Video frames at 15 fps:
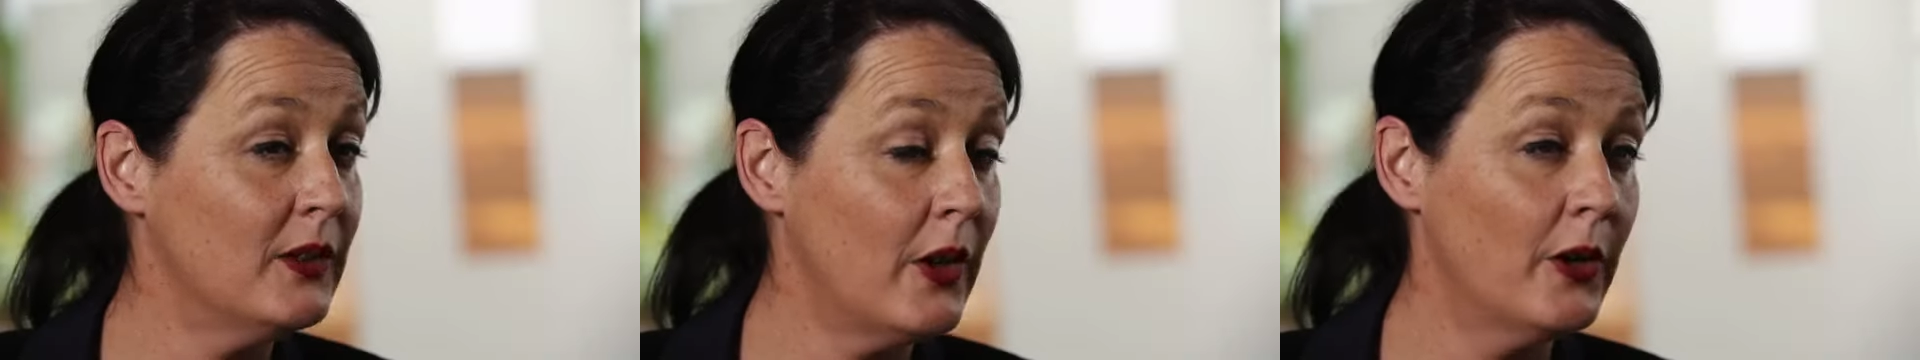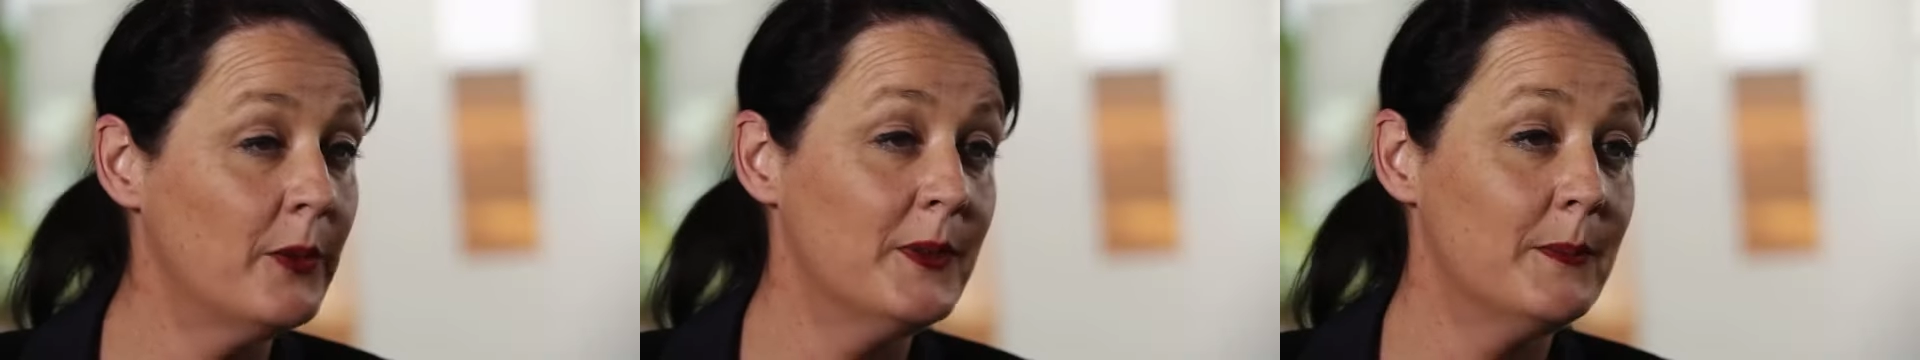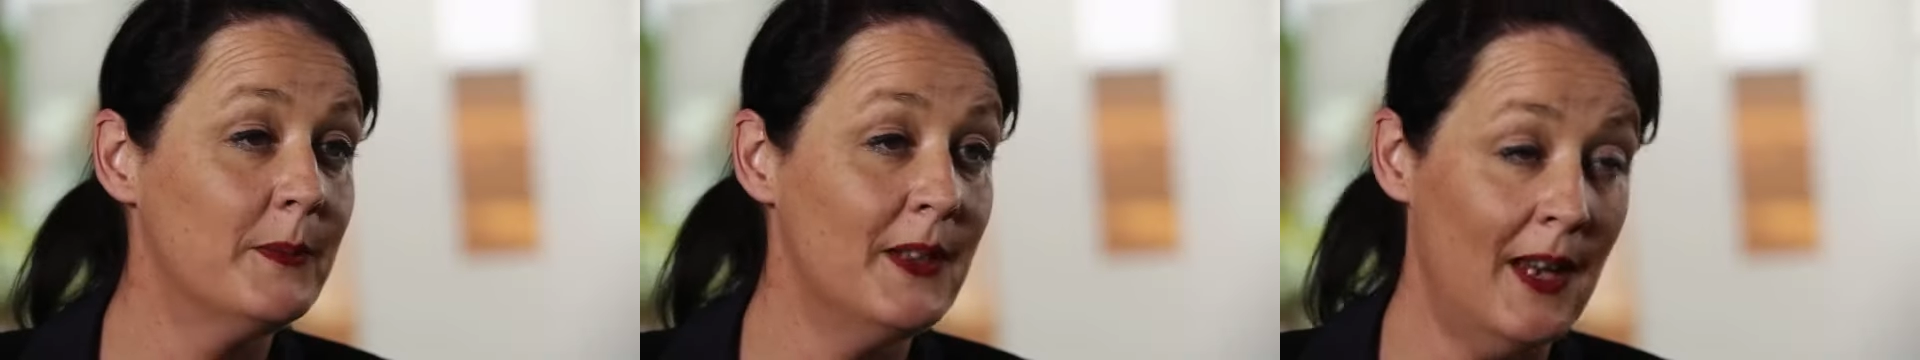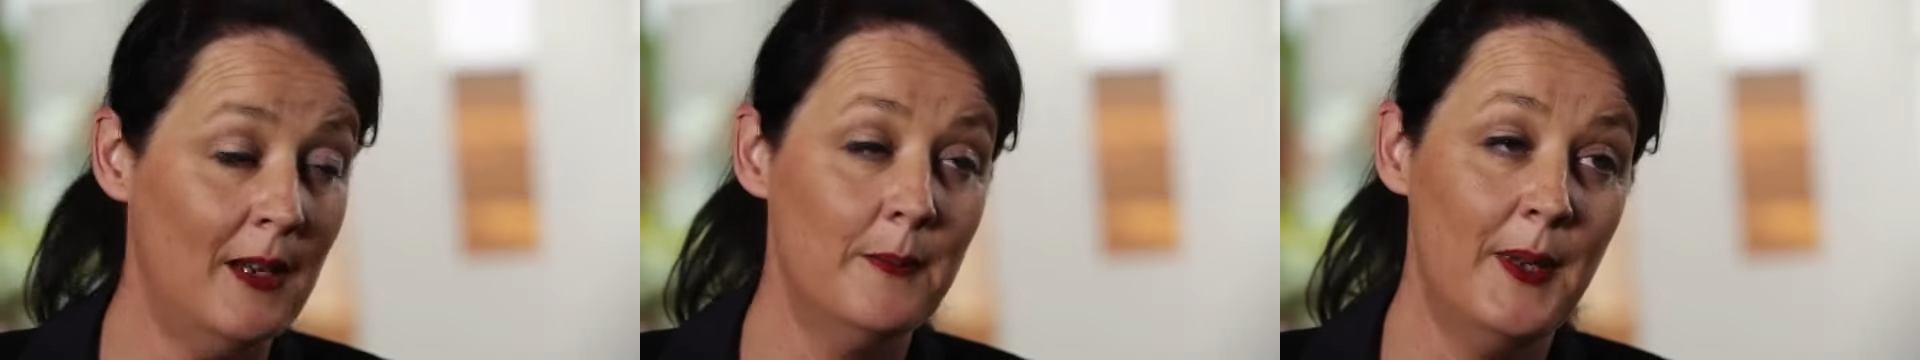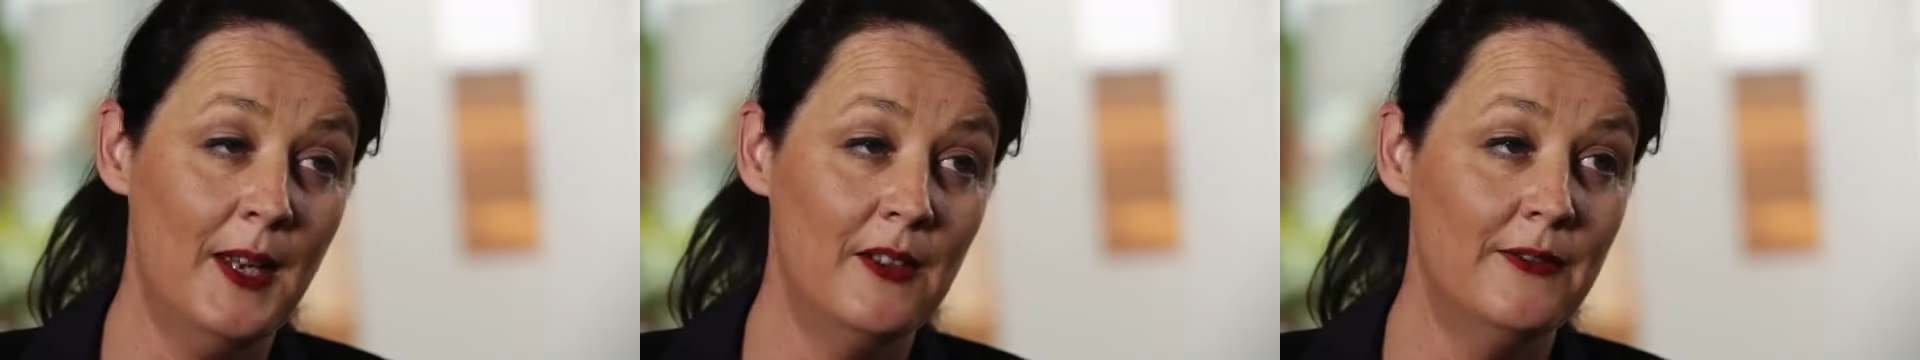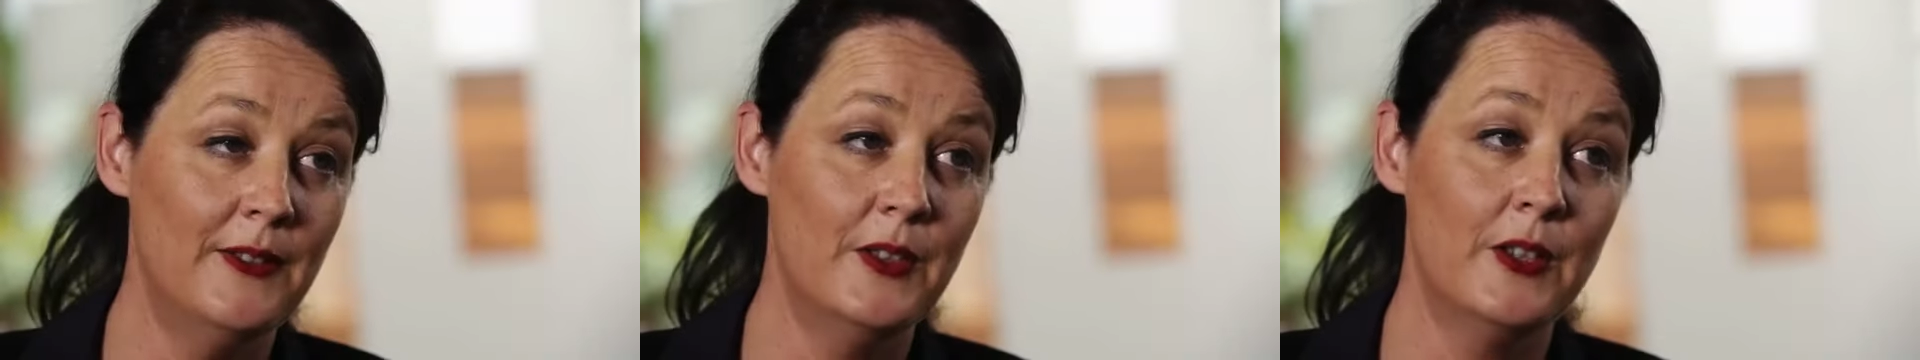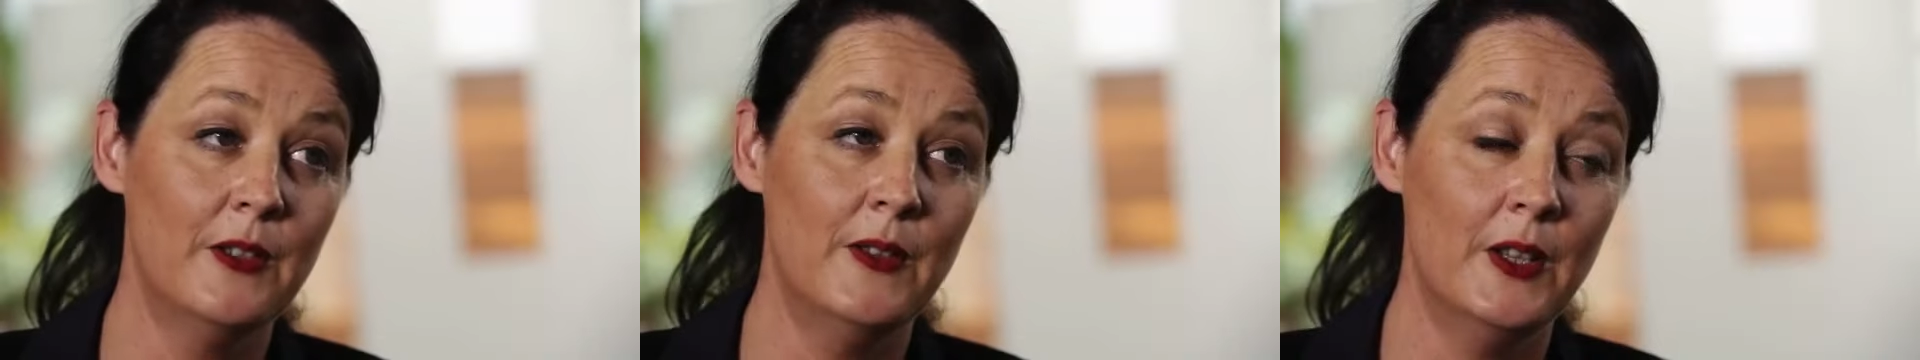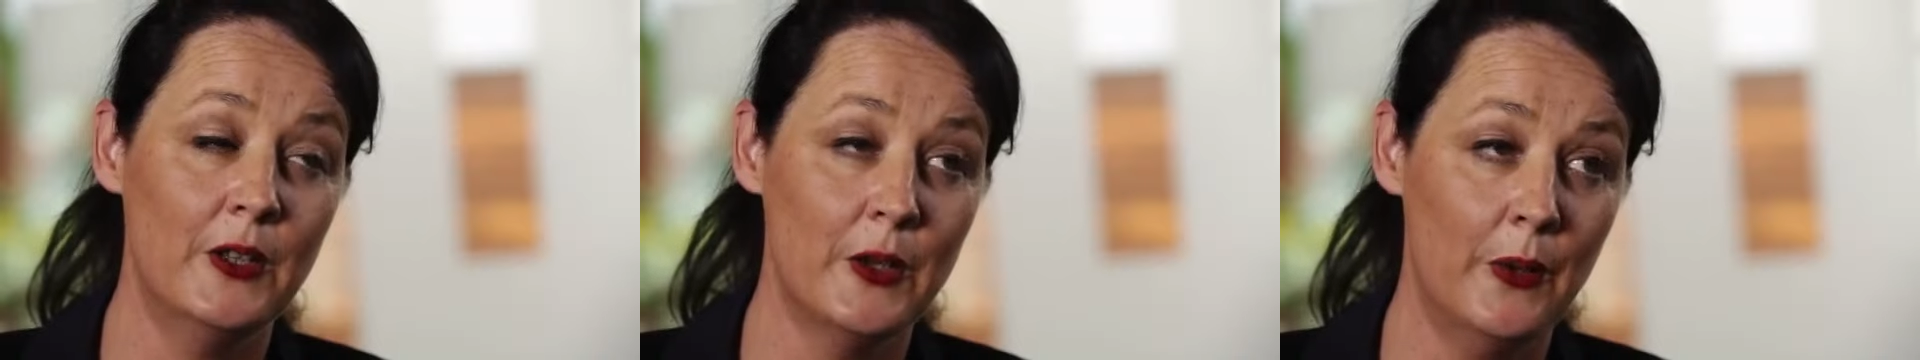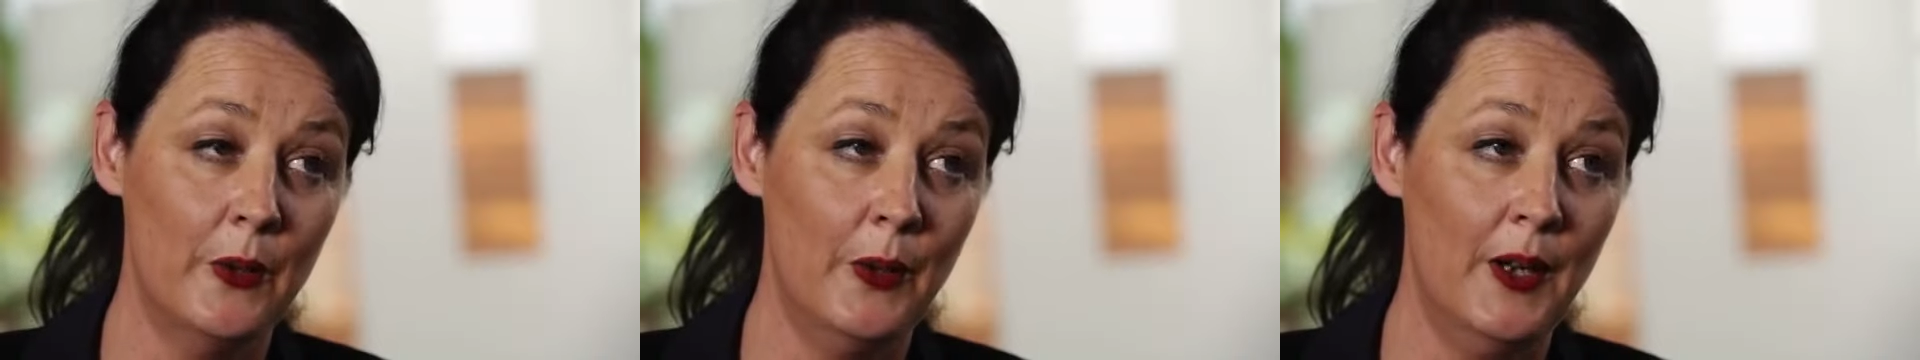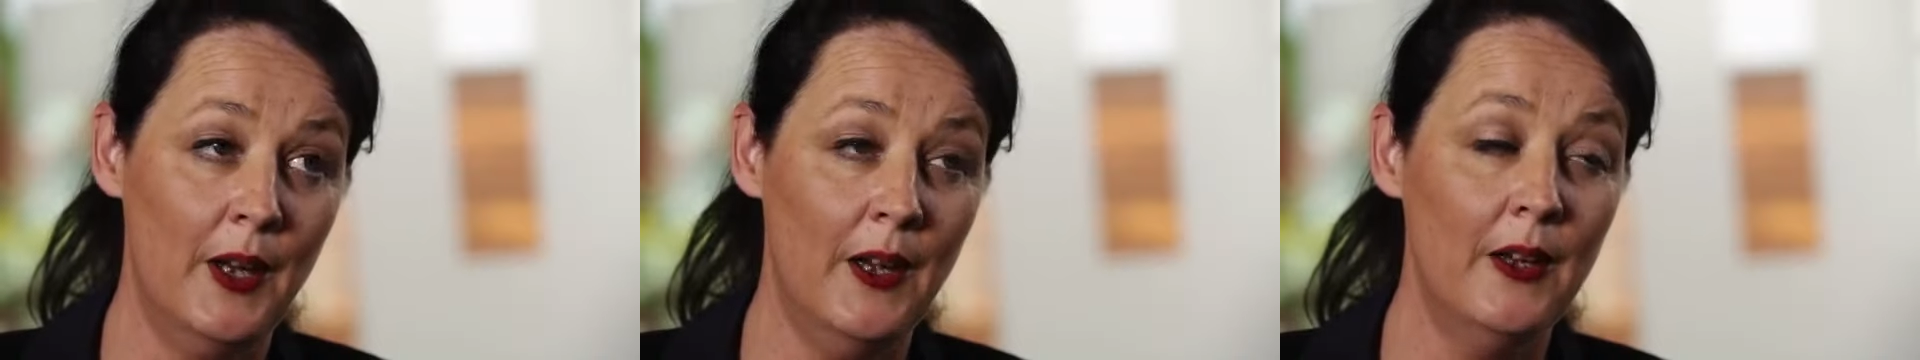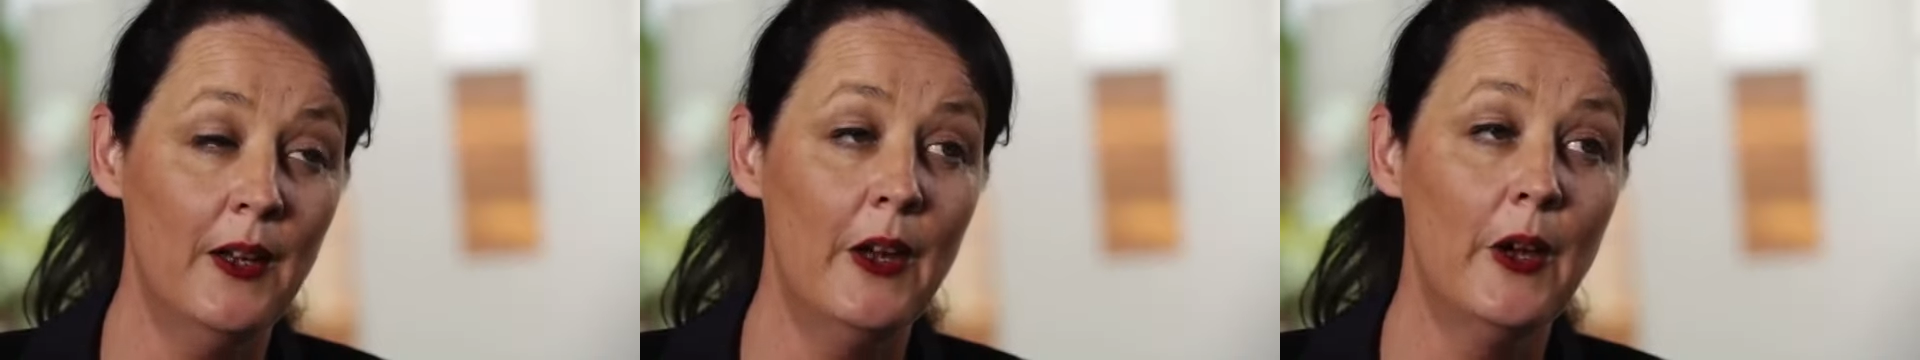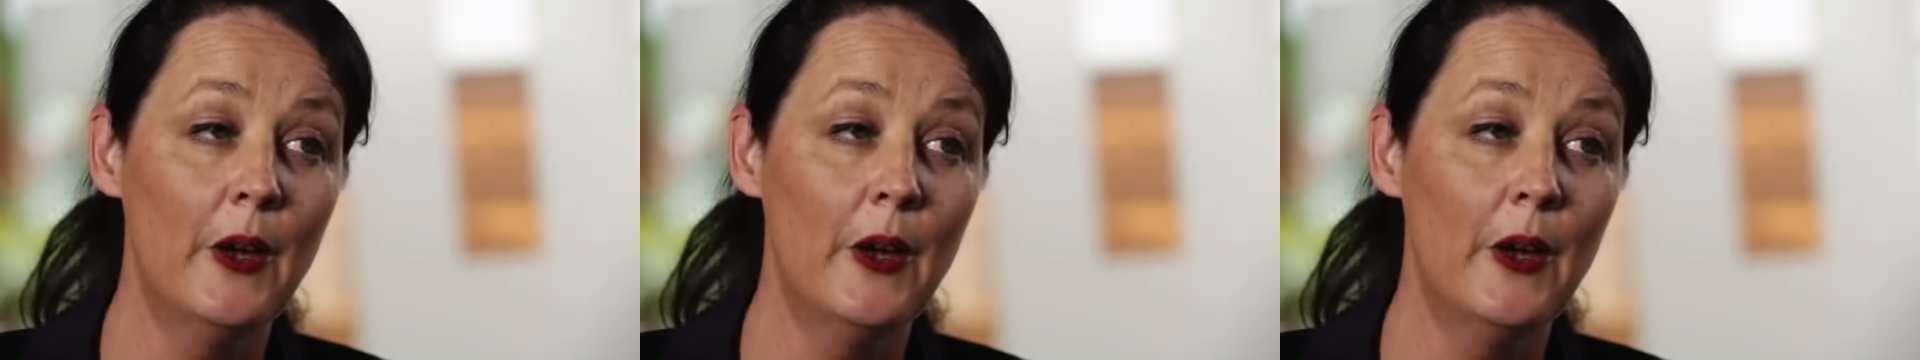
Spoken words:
no net benefit to Victoria